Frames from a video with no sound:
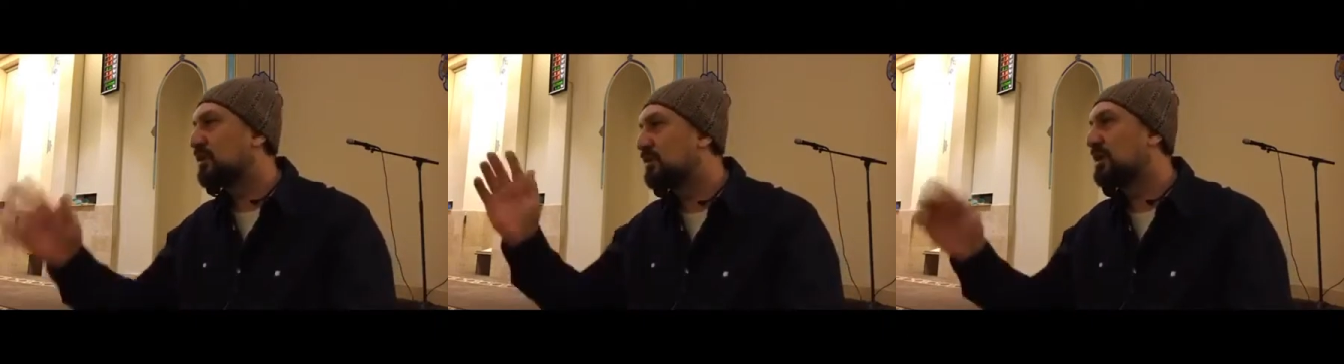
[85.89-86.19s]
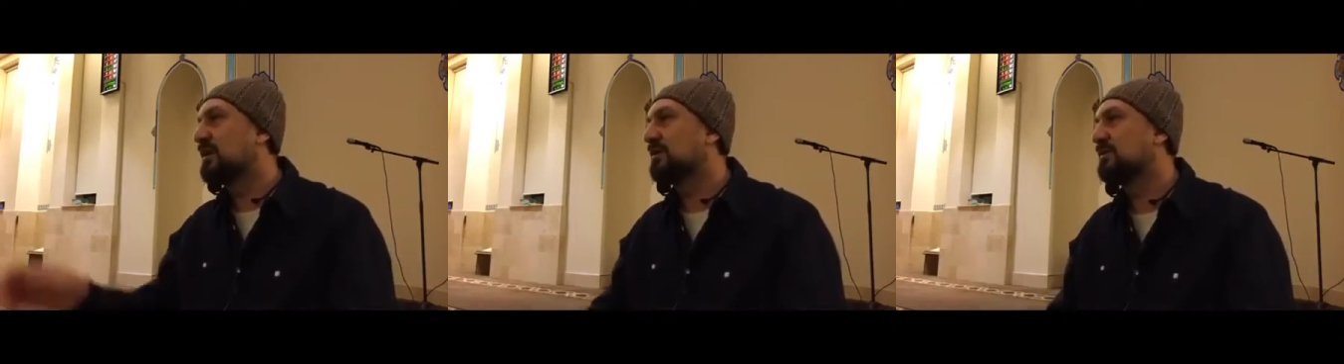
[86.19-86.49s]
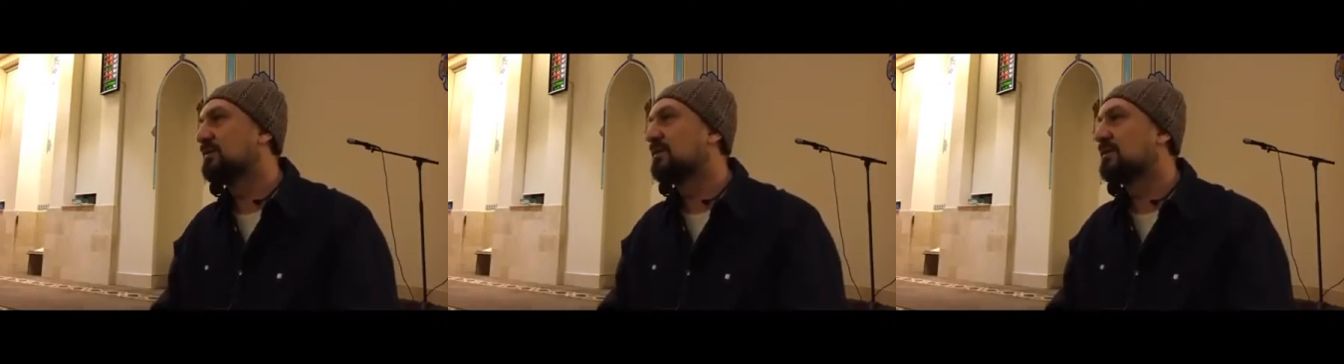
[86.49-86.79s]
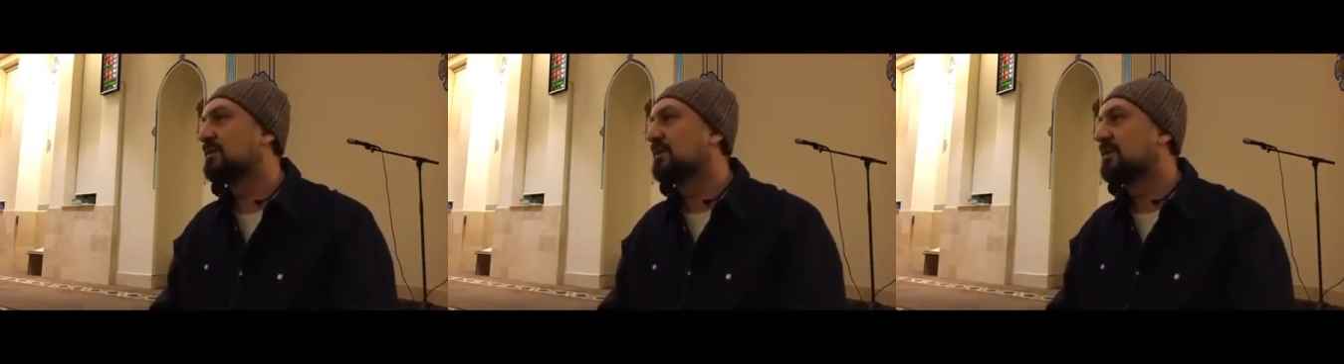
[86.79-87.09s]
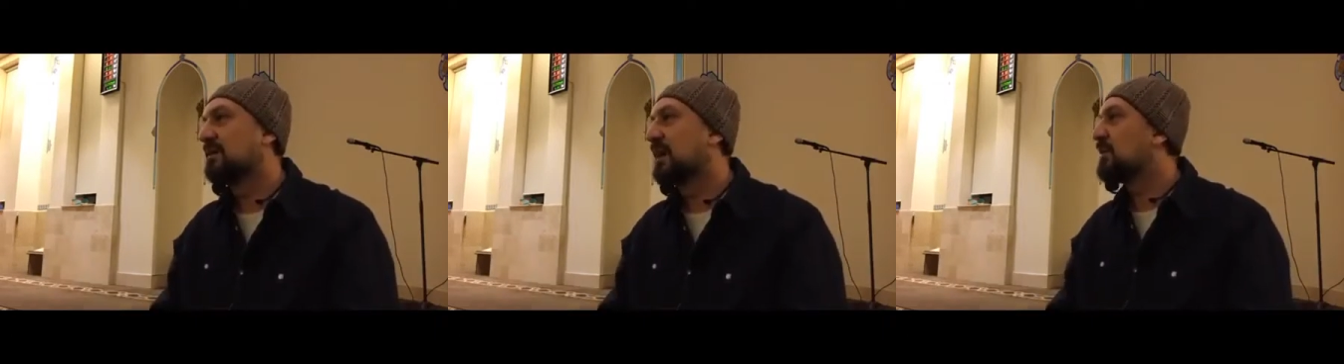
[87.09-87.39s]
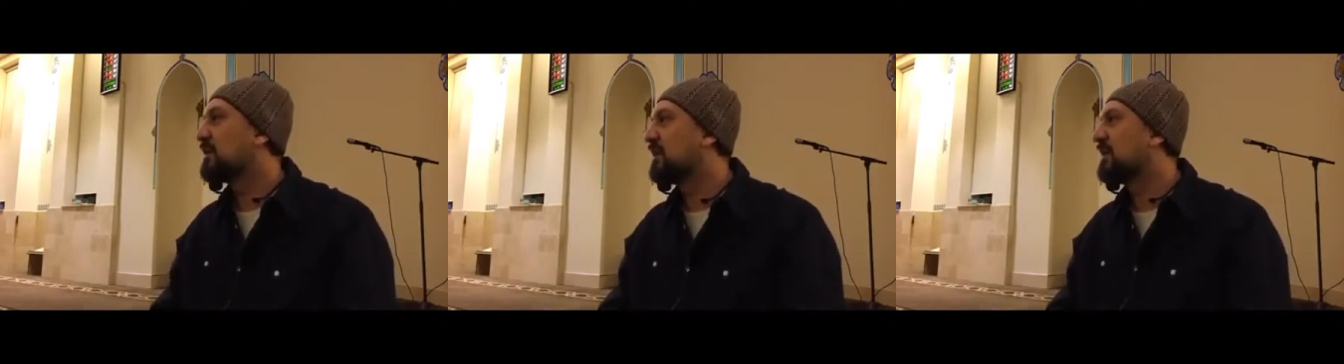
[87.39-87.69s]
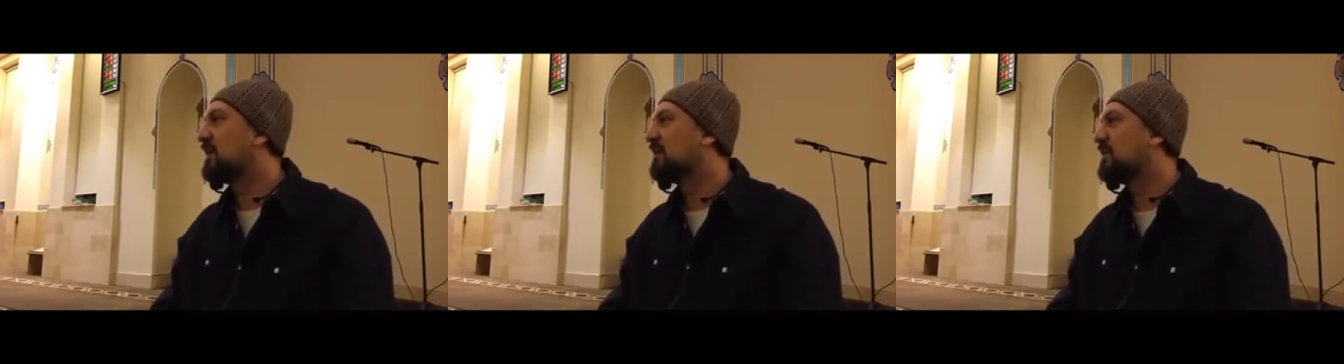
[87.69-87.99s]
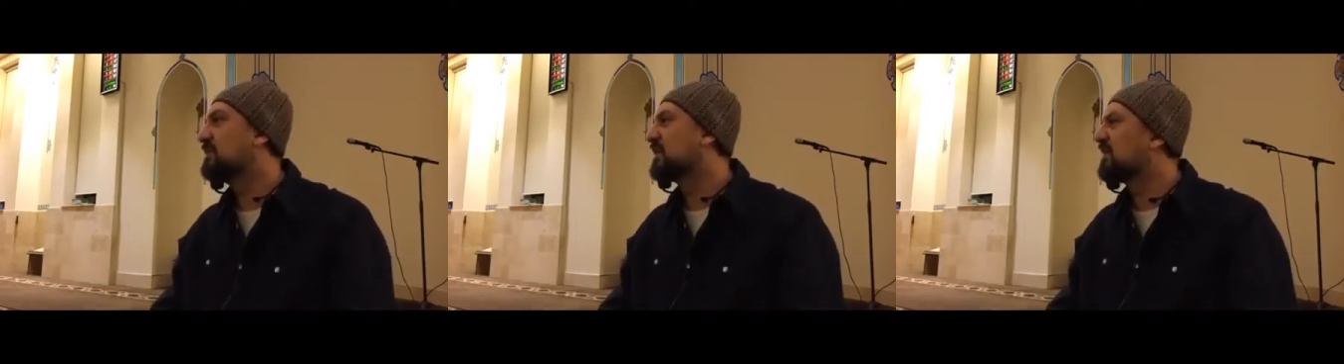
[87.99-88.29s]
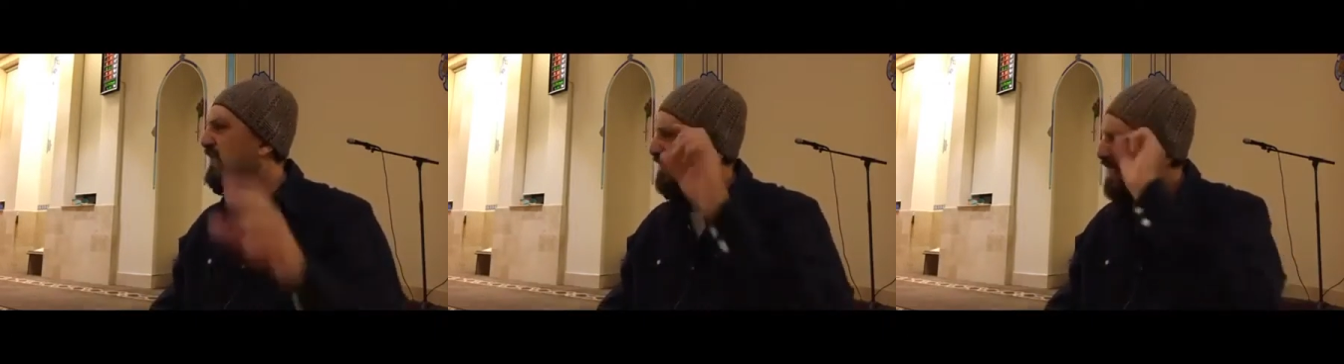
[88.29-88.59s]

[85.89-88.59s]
career, how are you going to elevate in your career? And